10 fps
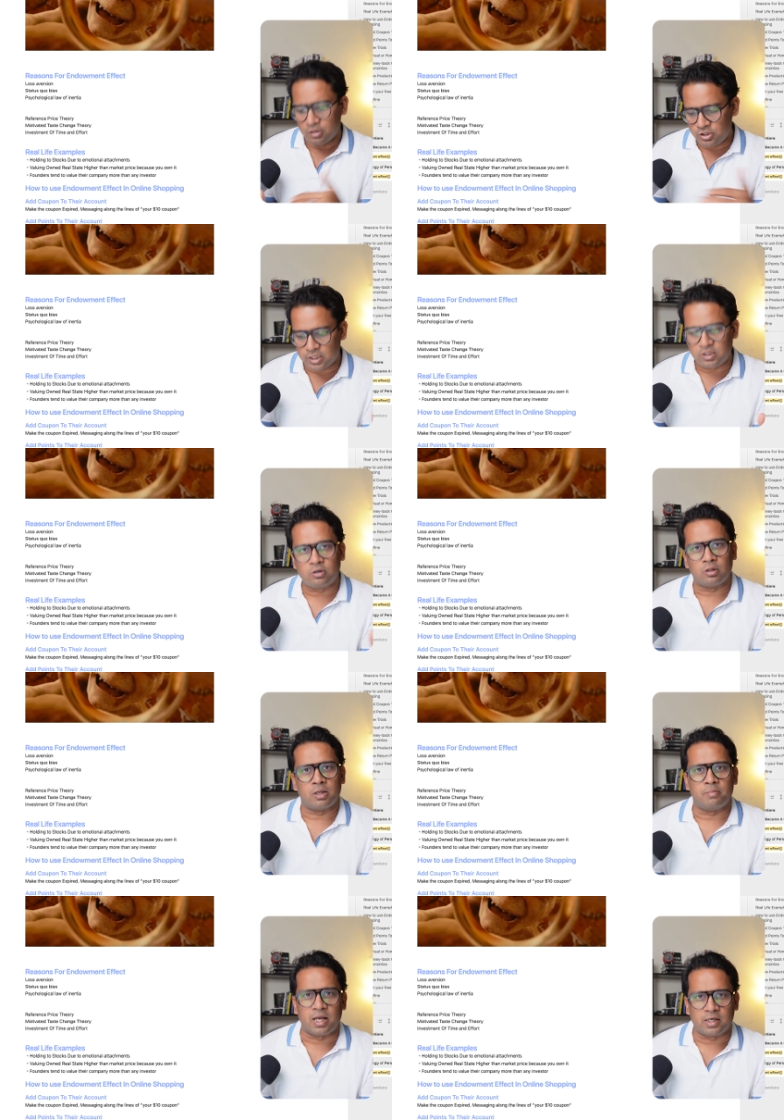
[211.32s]
judge it on the
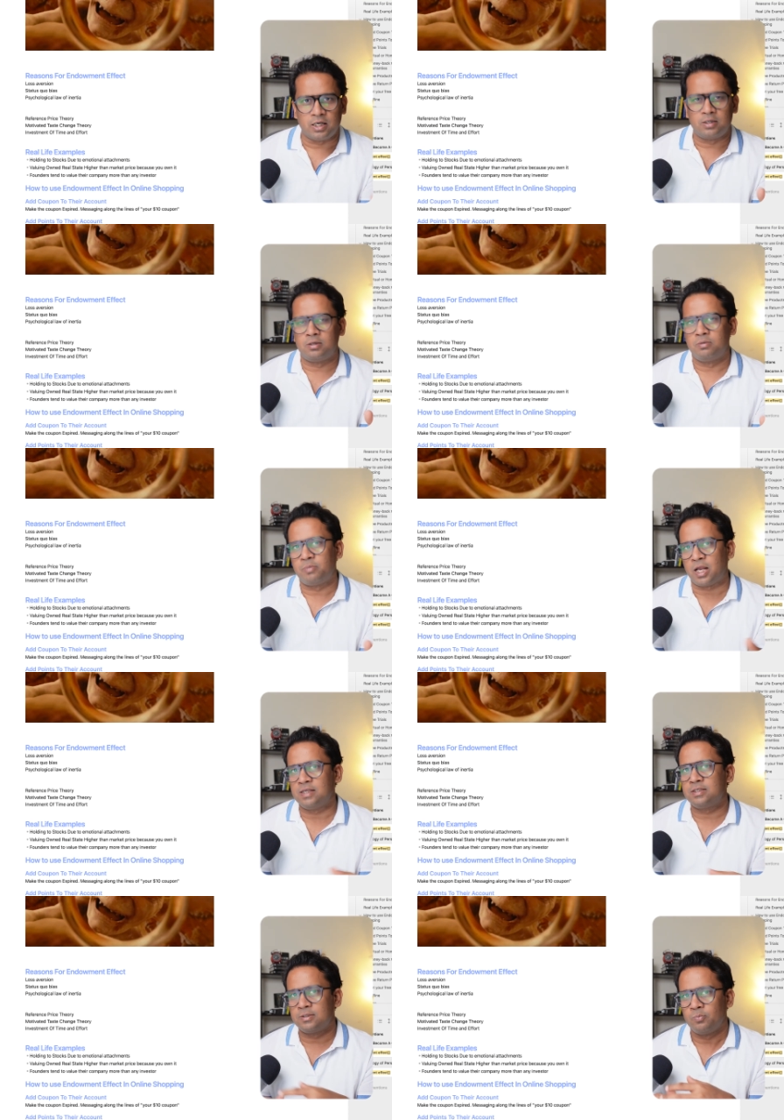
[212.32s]
market
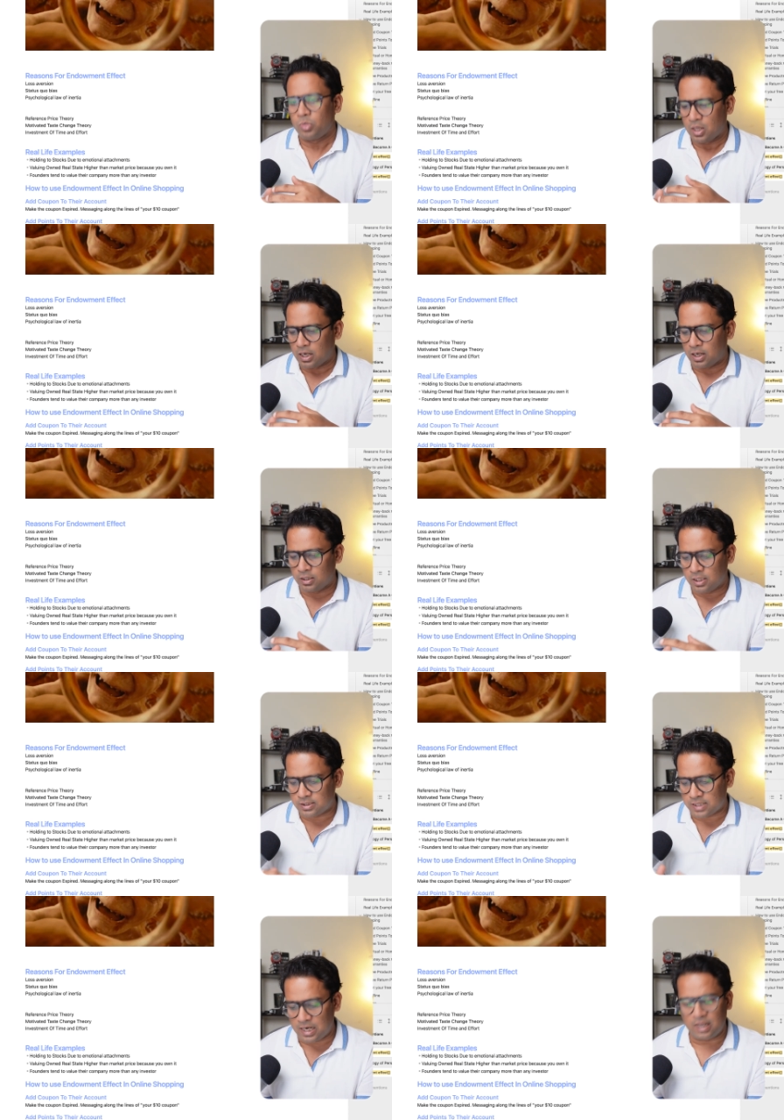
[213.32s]
price. The
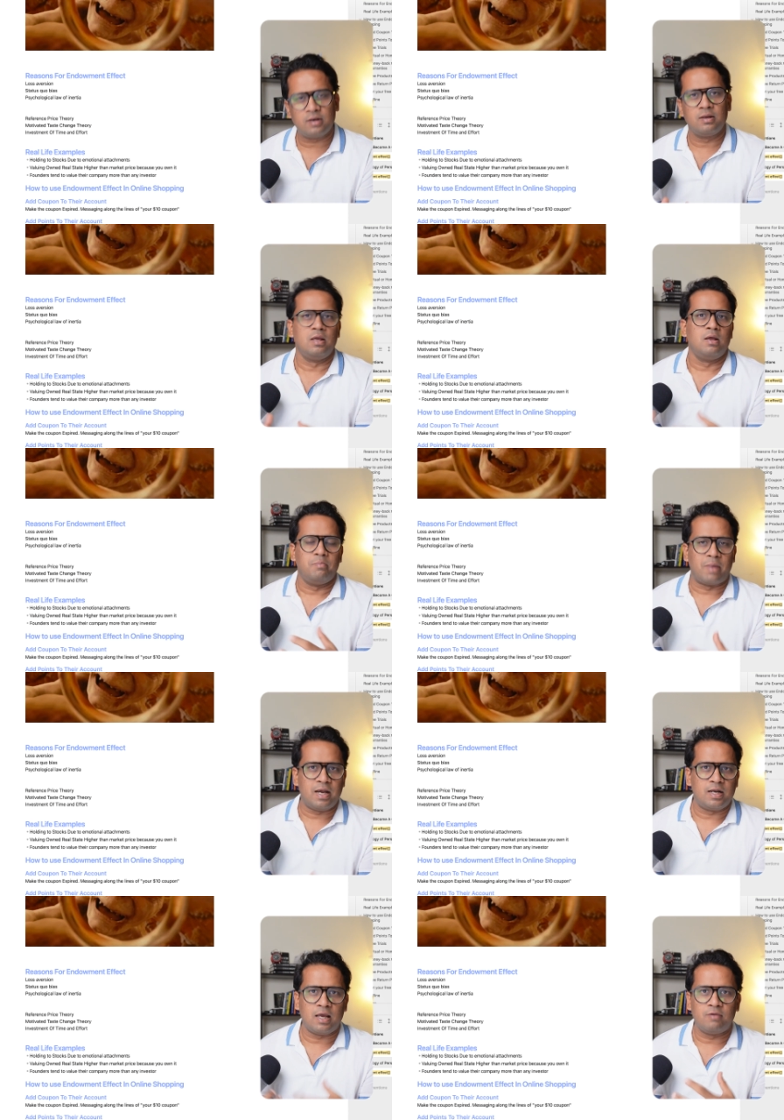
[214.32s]
seller
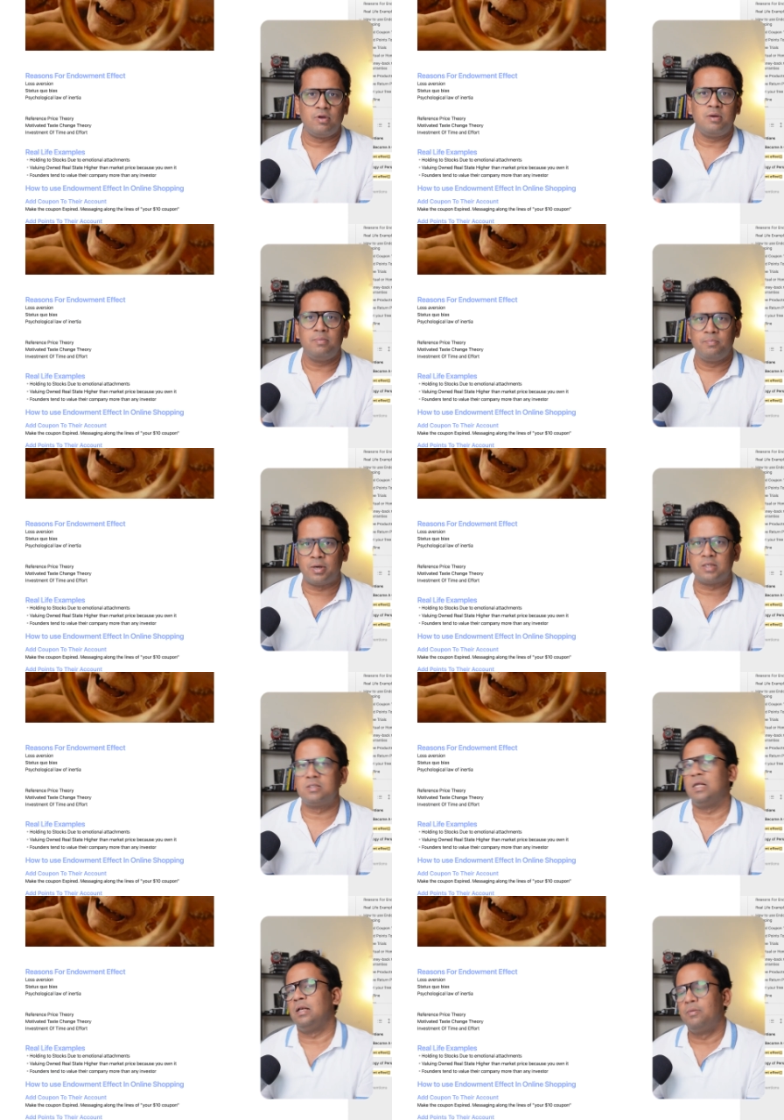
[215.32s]
might have a
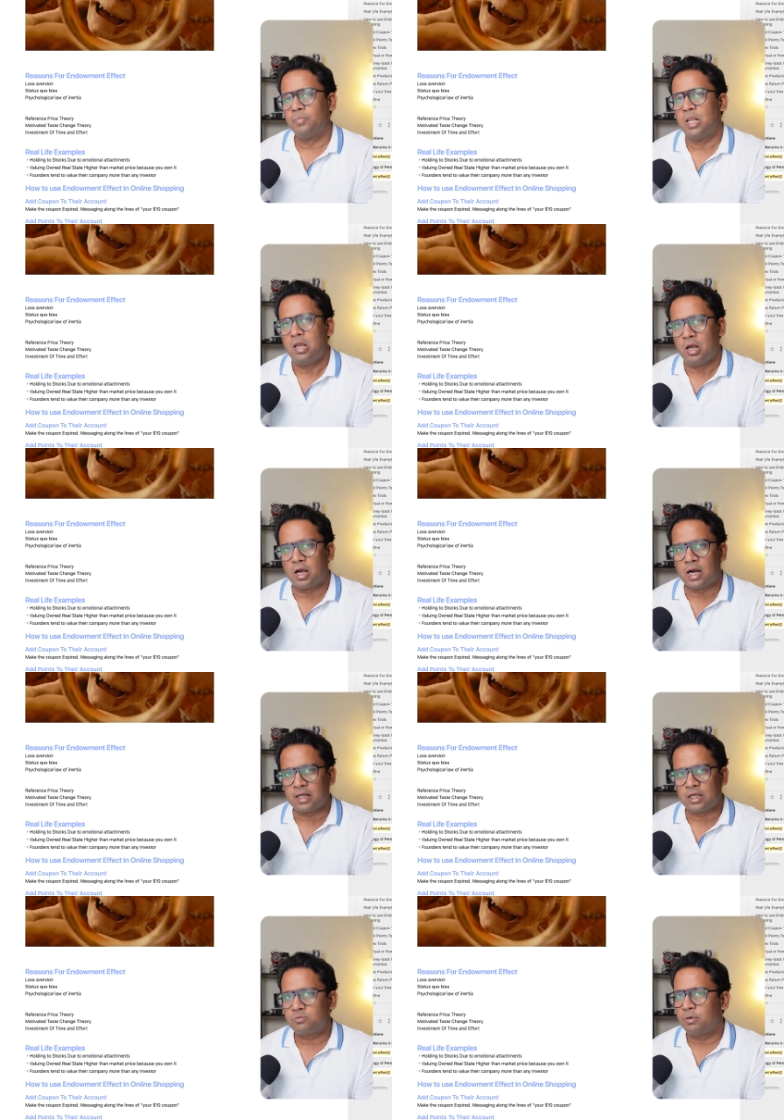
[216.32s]
personal
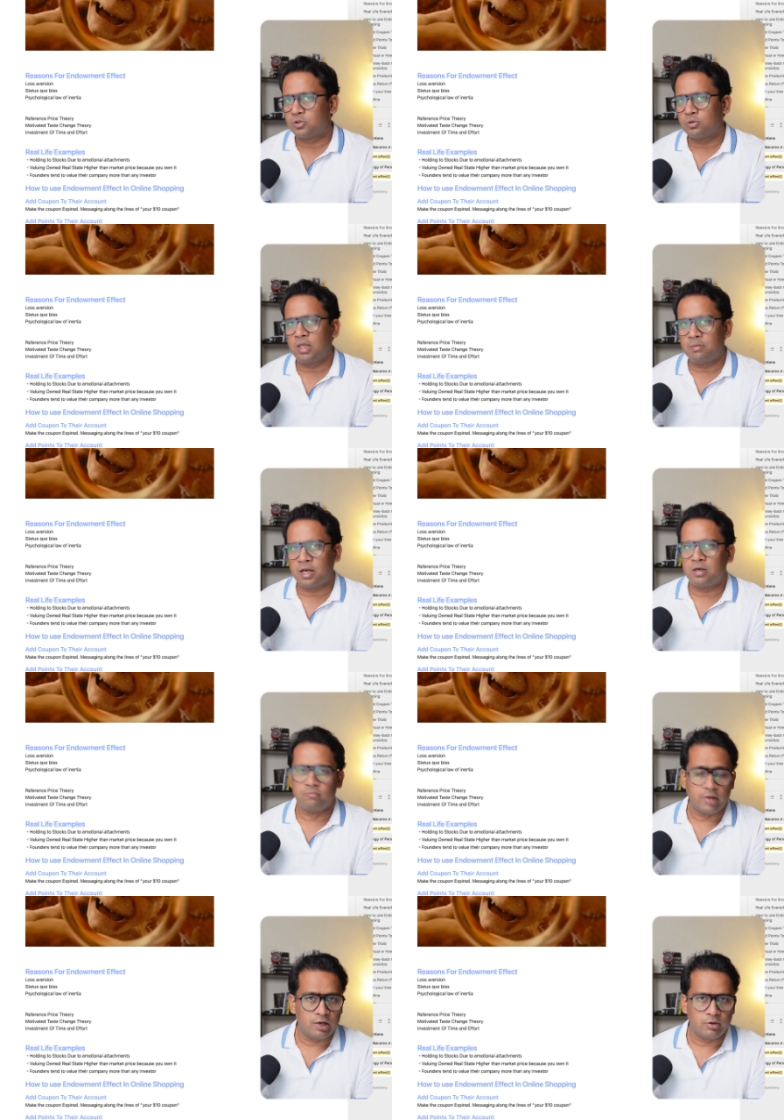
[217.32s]
attachment, so they might
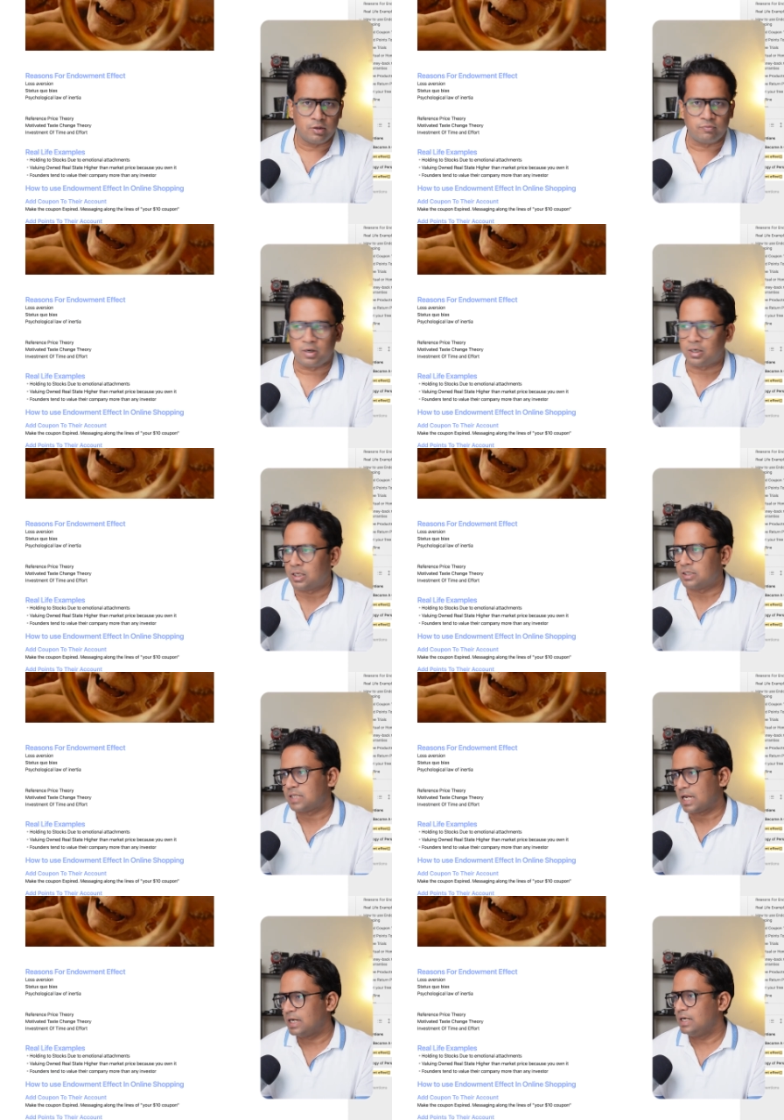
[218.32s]
value it differently.
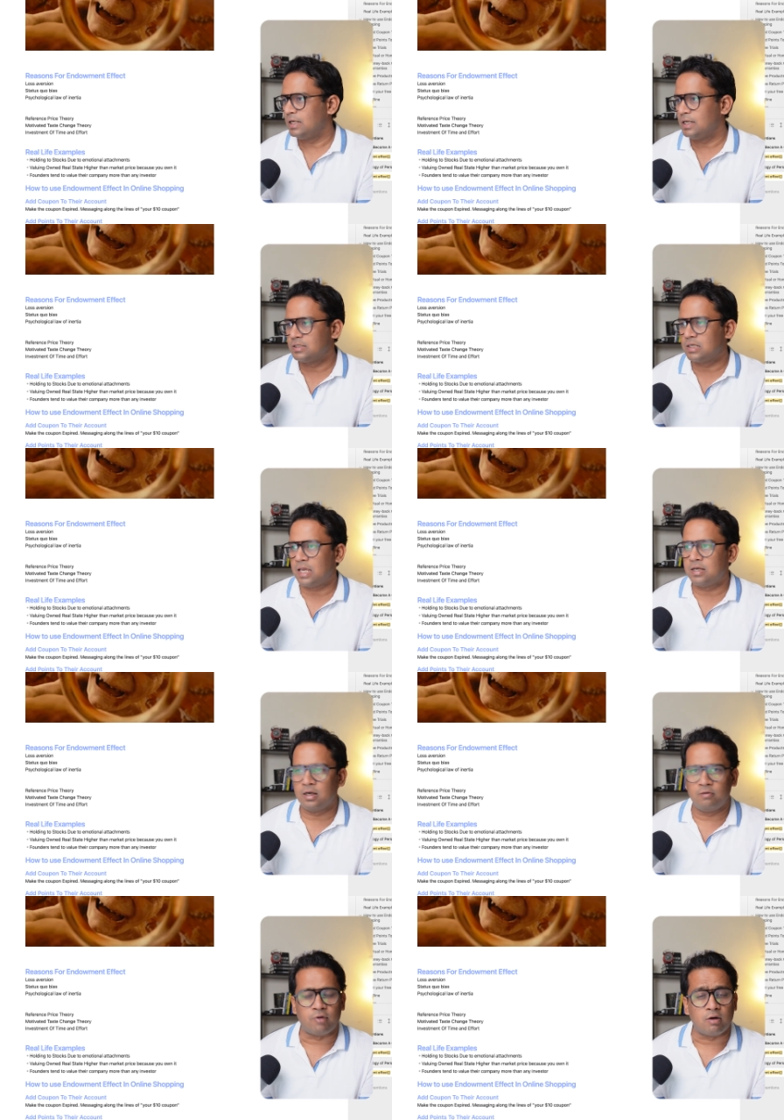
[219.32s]
Second is like
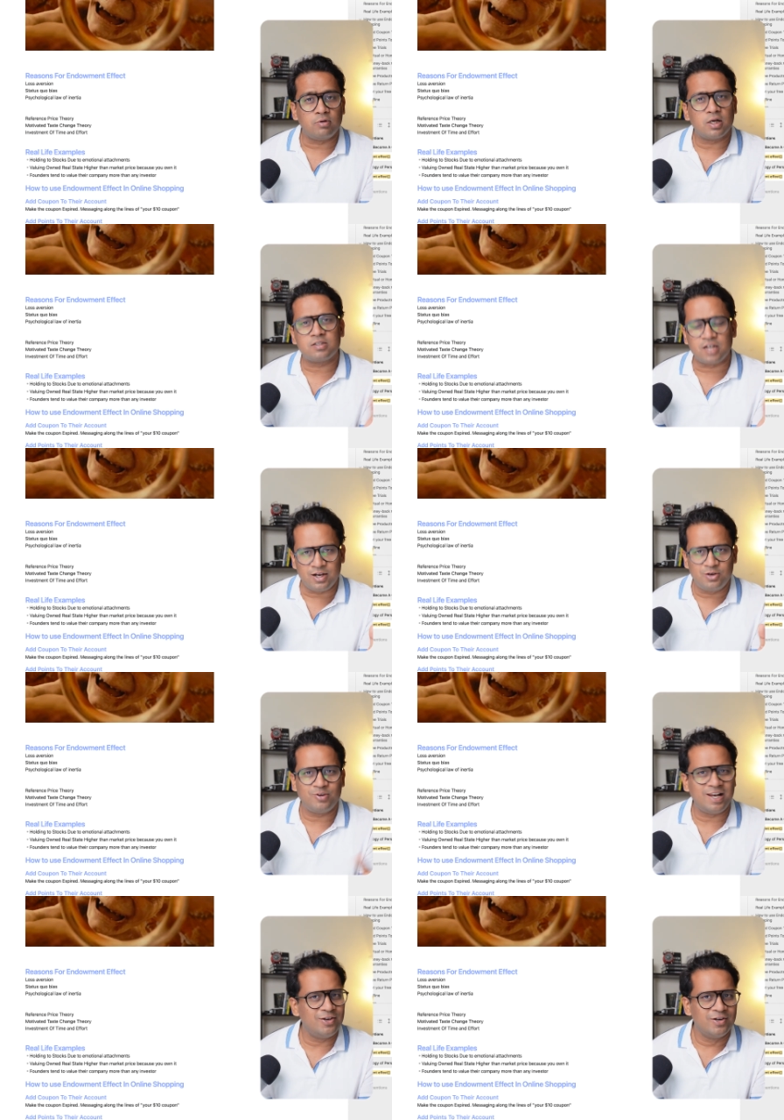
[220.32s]
founders tend to
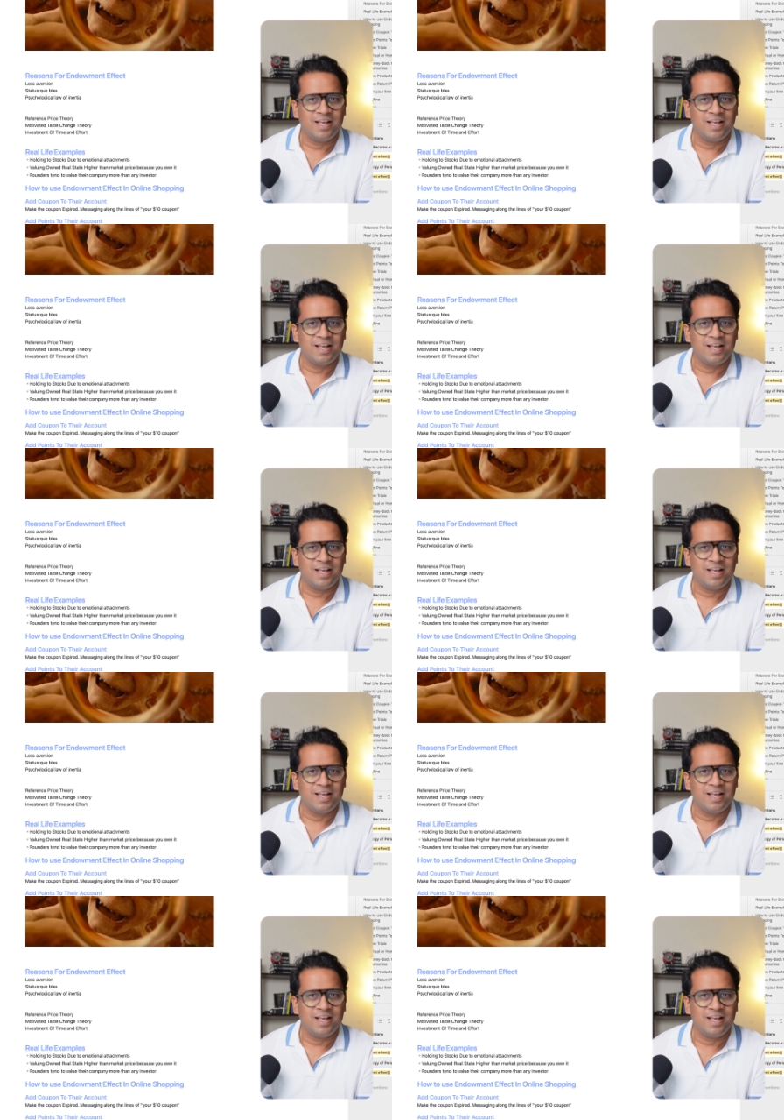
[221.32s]
value